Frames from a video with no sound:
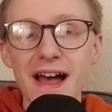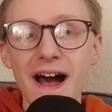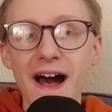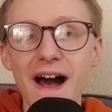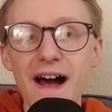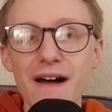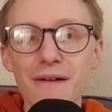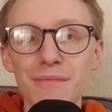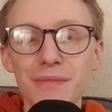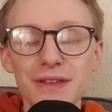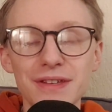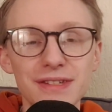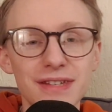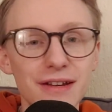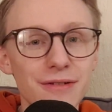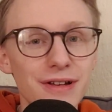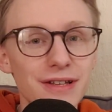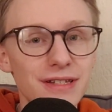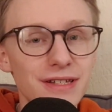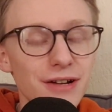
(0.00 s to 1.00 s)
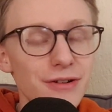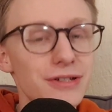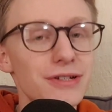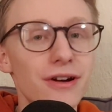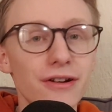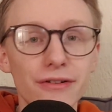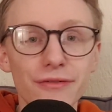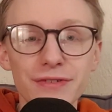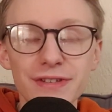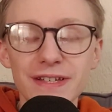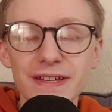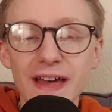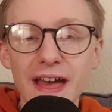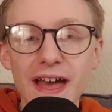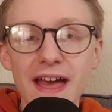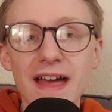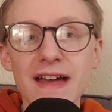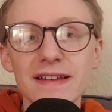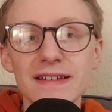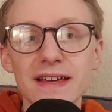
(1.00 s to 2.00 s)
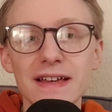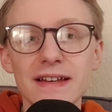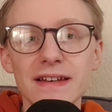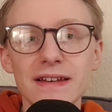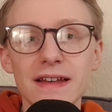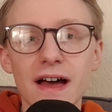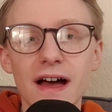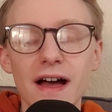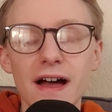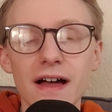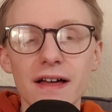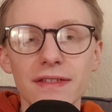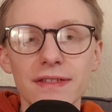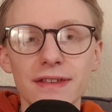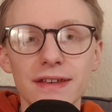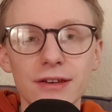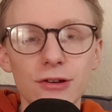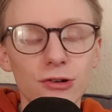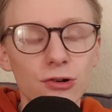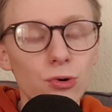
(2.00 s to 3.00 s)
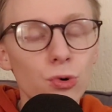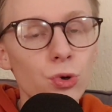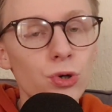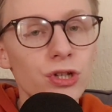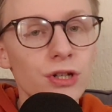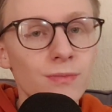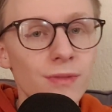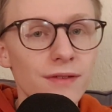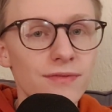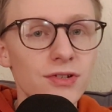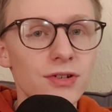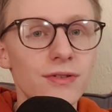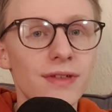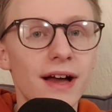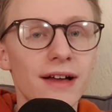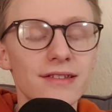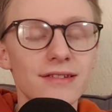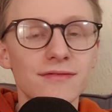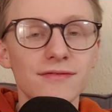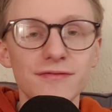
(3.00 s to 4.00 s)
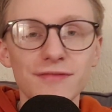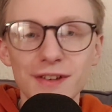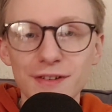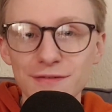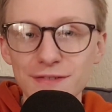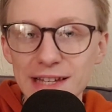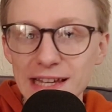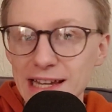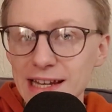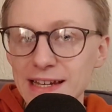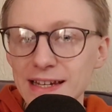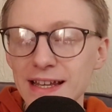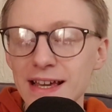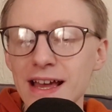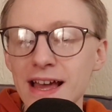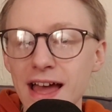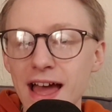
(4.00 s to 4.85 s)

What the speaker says: Series 9 obviously aired in the autumn of 2015,